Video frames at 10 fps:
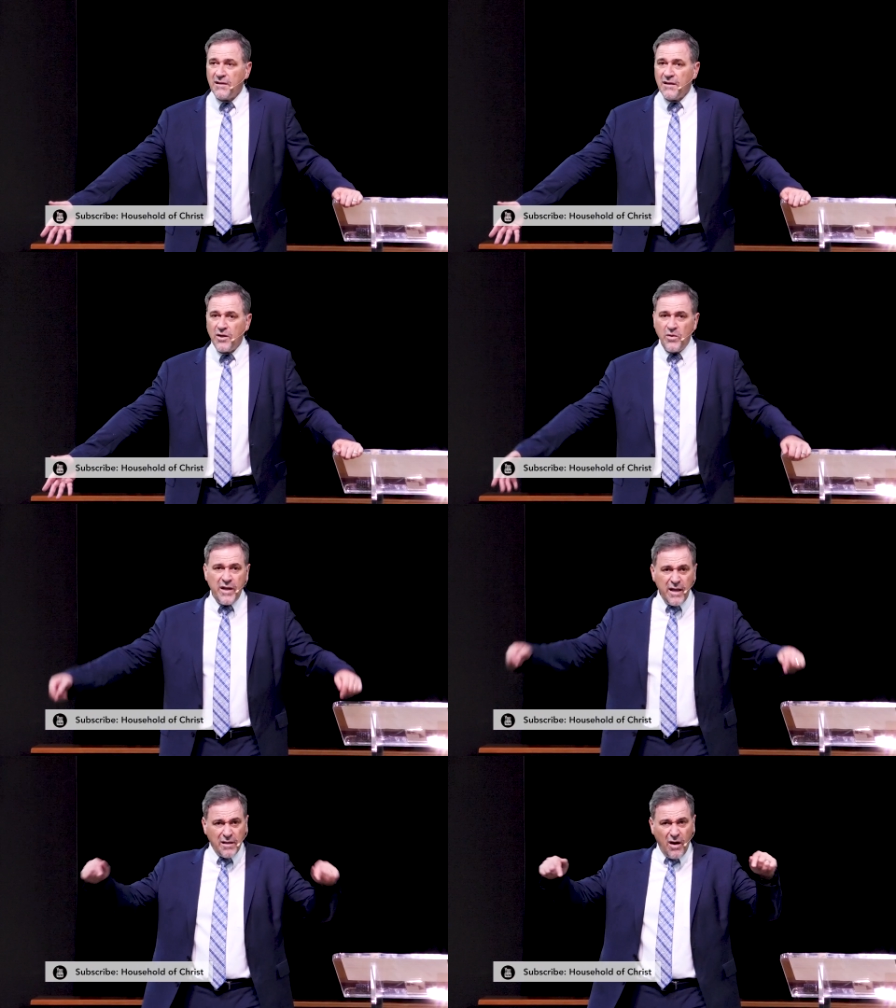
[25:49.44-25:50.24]
You
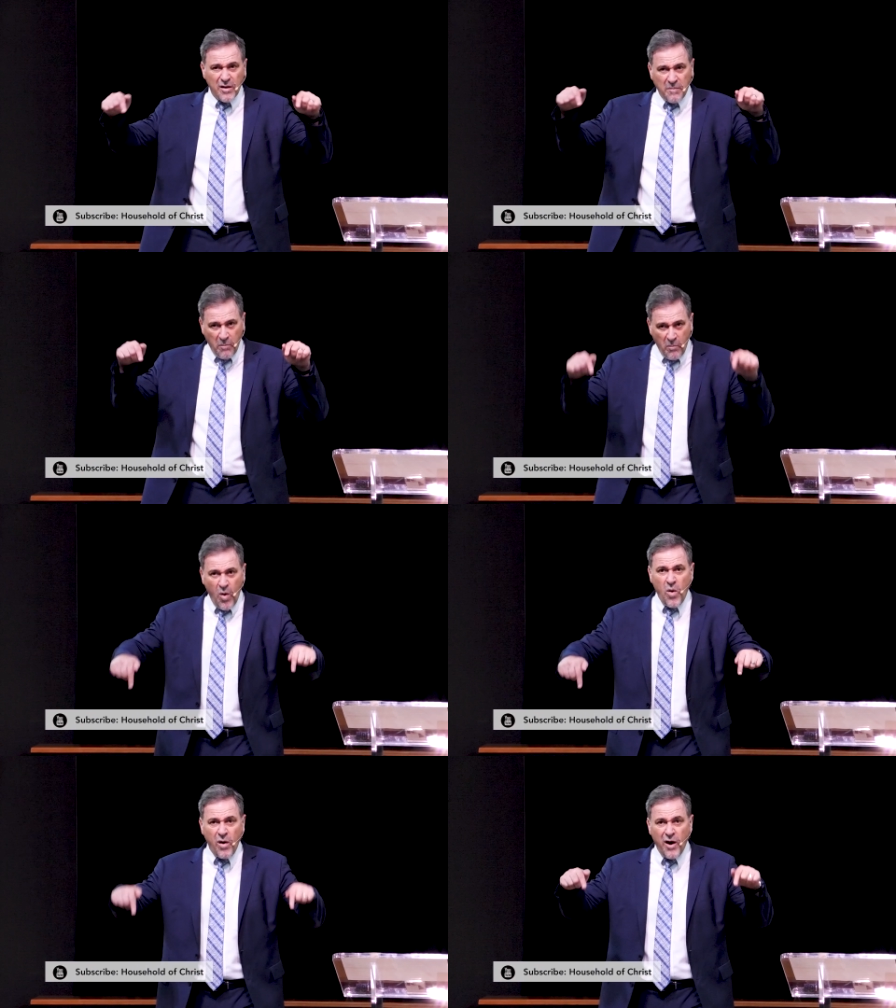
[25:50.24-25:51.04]
need God
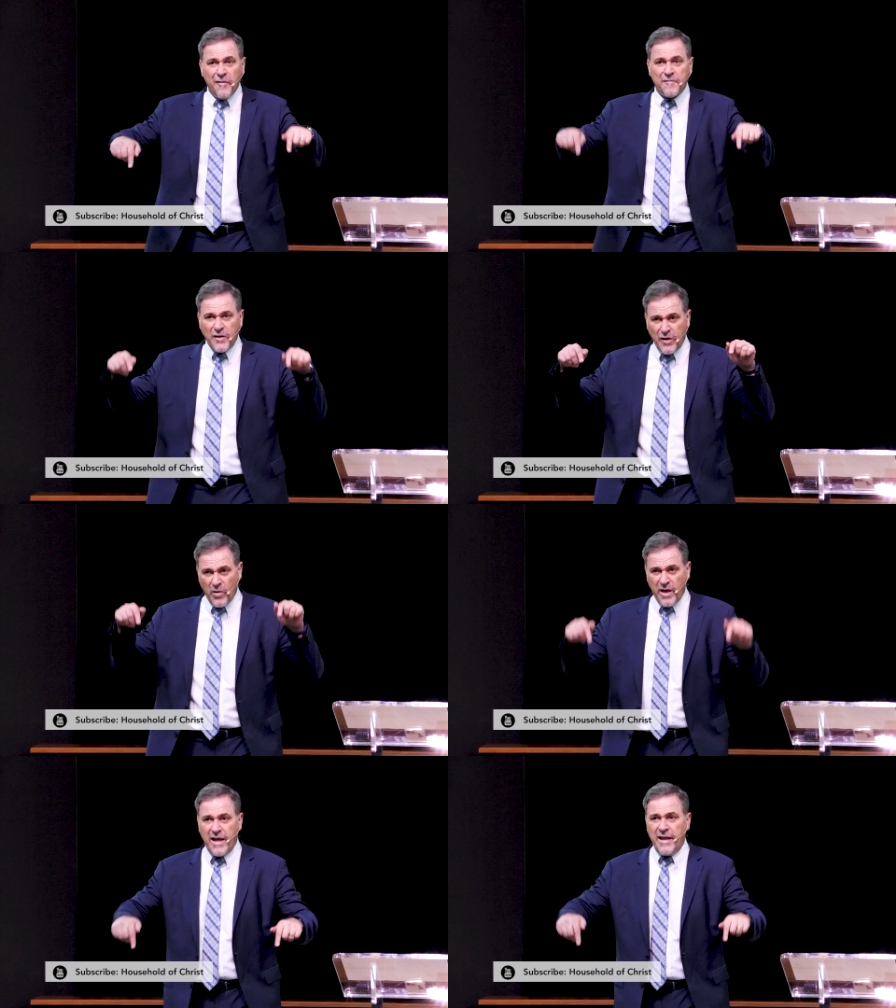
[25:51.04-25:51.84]
more after your
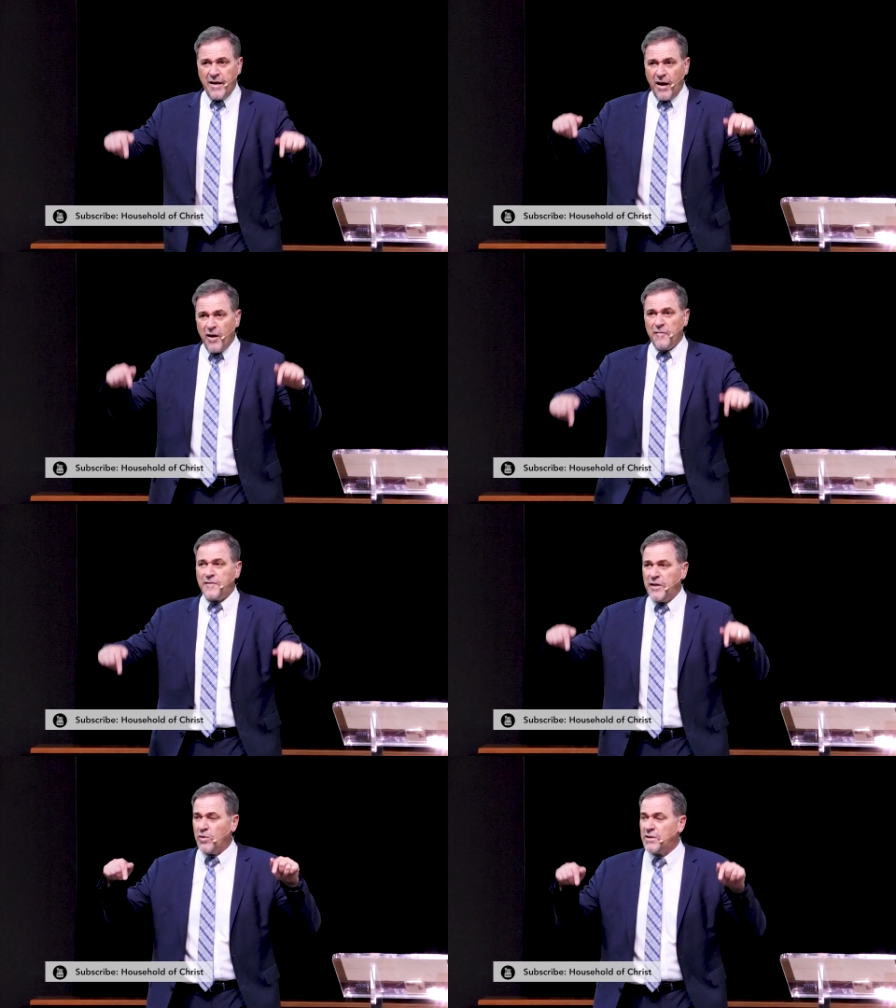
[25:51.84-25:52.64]
healing,
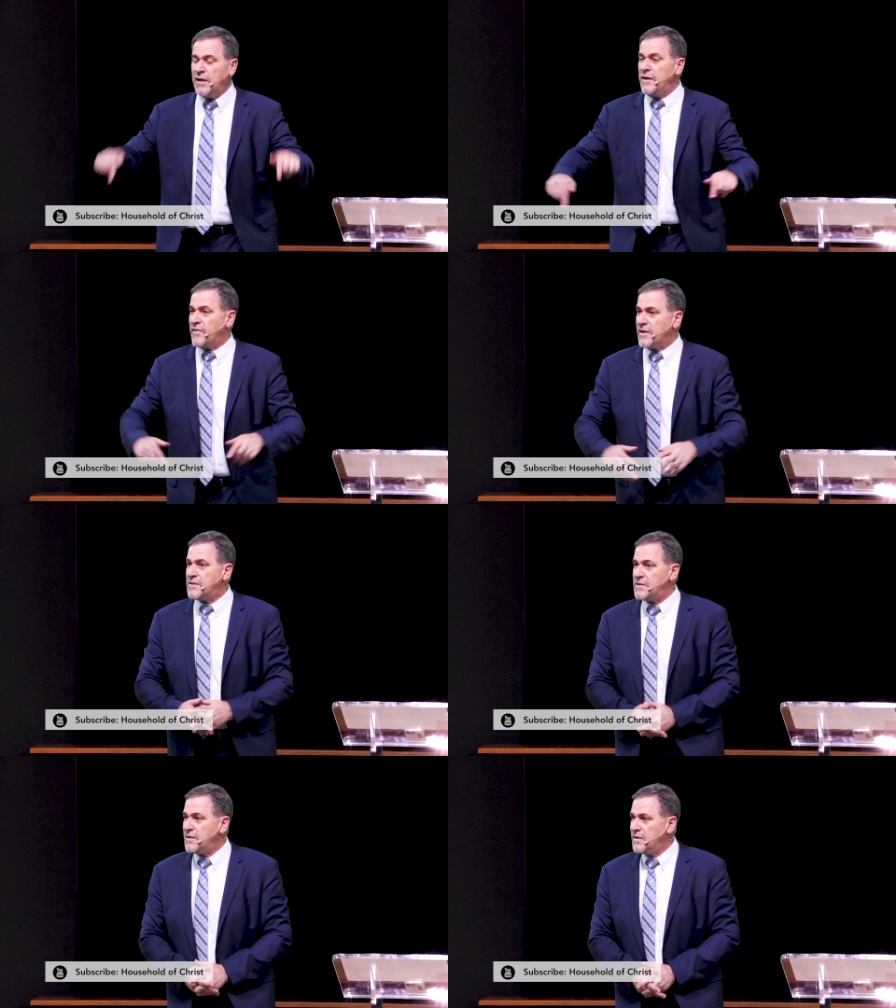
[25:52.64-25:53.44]
after your
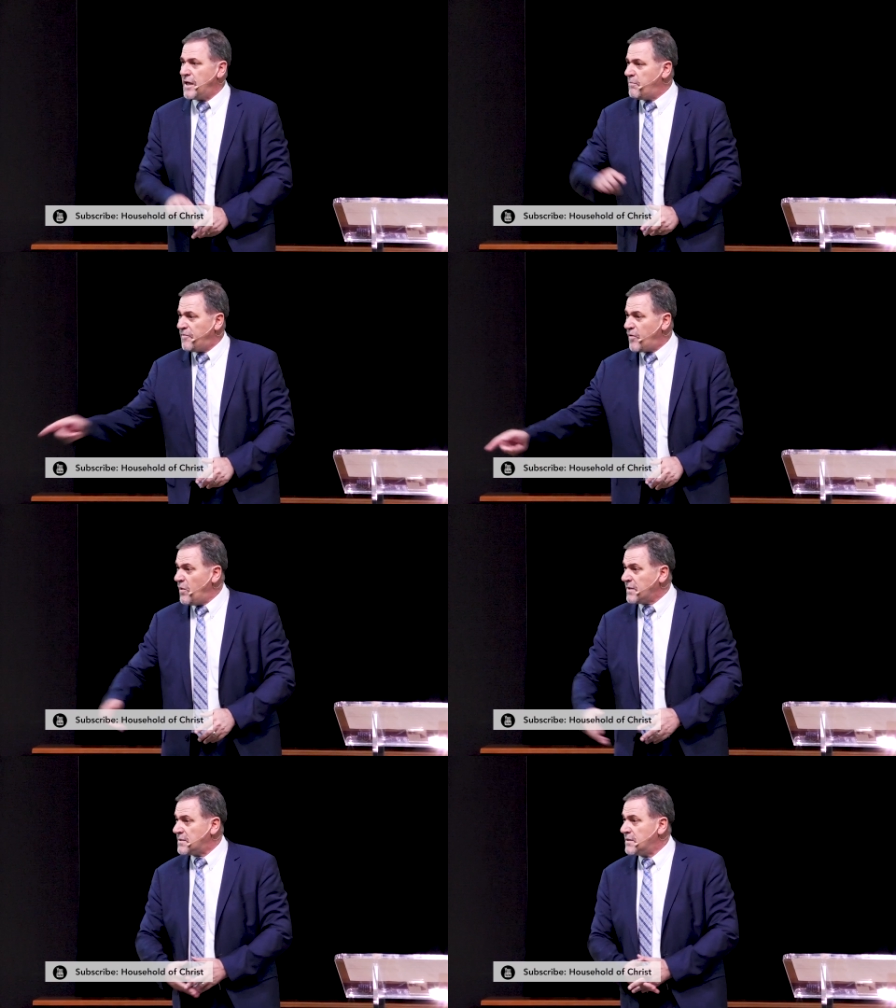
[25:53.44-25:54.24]
deliverance, than before
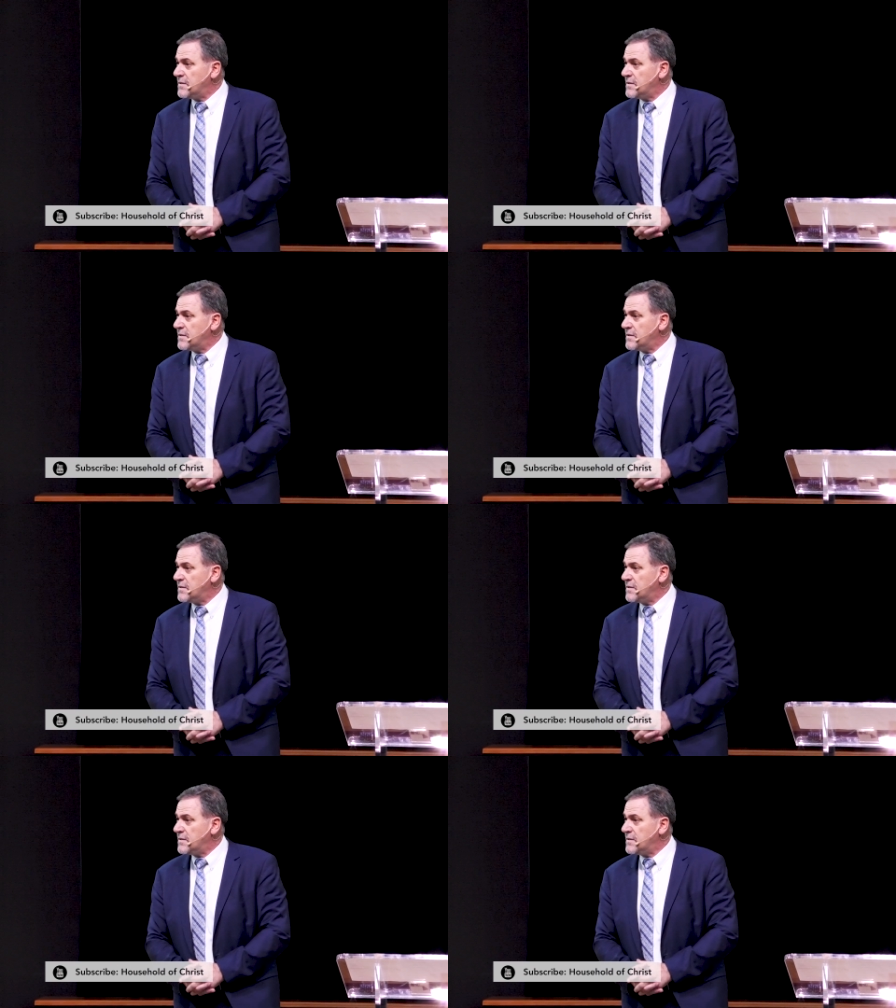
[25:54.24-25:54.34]
it.